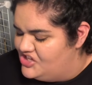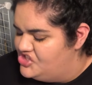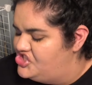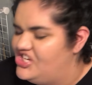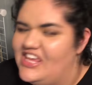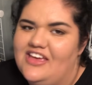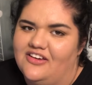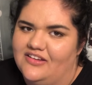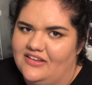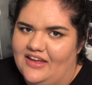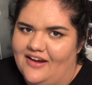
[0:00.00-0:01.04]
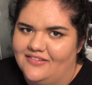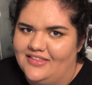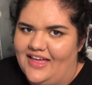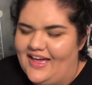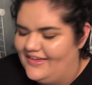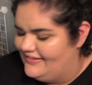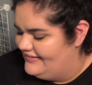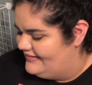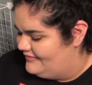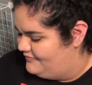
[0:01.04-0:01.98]
She couldn't care
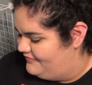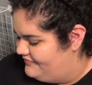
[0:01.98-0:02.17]
less